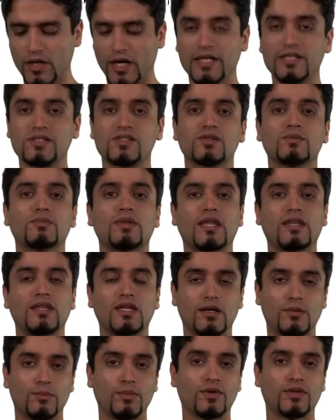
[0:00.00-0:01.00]
I assume that they
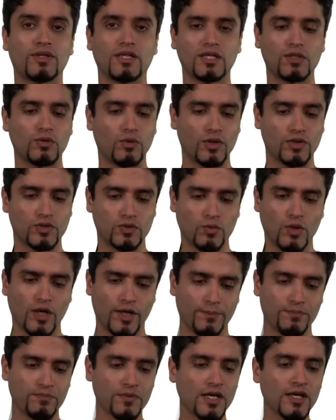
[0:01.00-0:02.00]
are both equal to
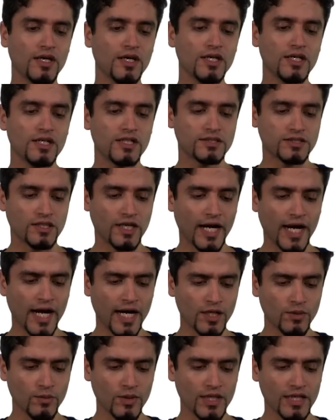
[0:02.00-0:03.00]
one. So how
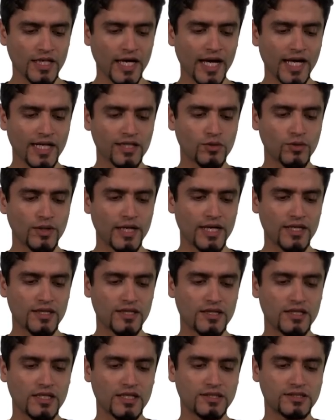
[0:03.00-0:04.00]
do we
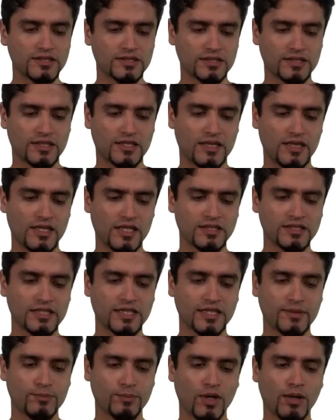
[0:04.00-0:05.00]
calculate this, this
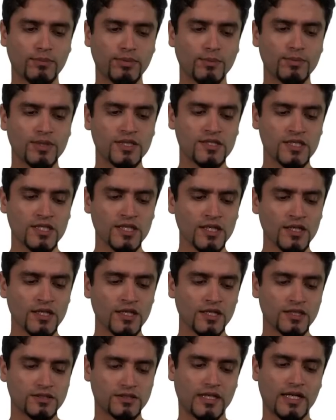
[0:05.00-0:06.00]
probability?
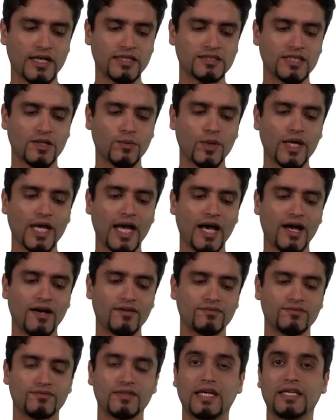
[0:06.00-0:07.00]
So let's say we
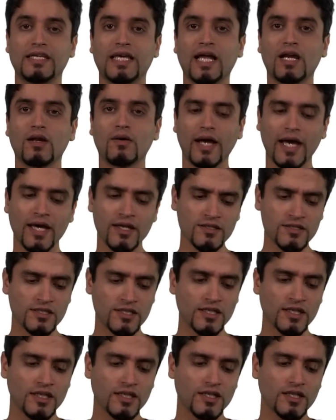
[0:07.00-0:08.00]
have a yellow ant
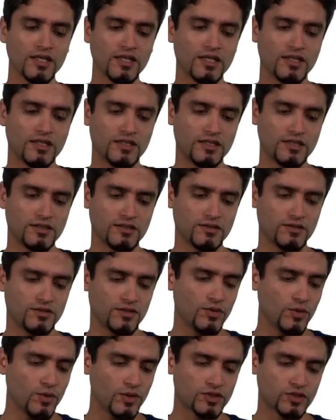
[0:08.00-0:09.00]

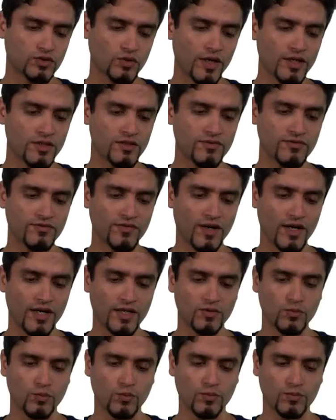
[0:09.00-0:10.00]
who is trying to
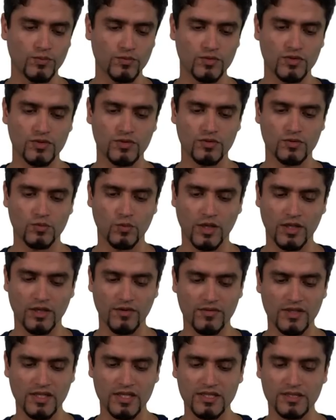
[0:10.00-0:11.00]
find one
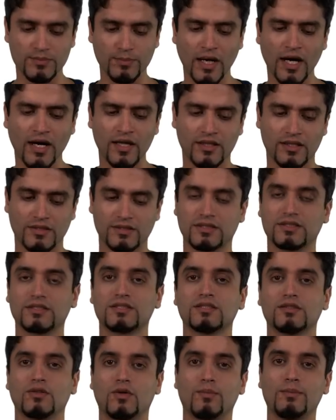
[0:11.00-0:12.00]
of these paths
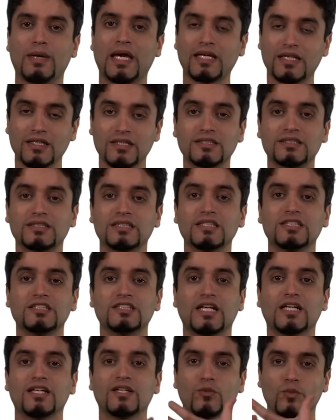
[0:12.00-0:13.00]
or make a
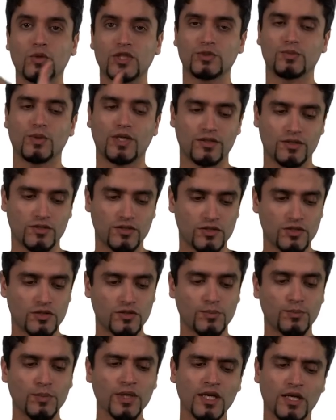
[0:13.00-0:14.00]
decision which one
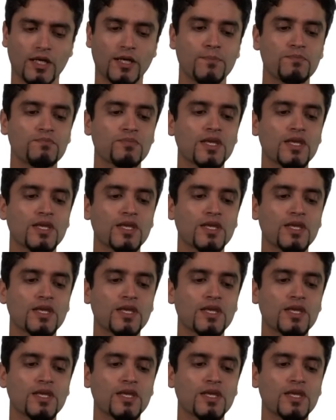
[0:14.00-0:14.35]
to pick.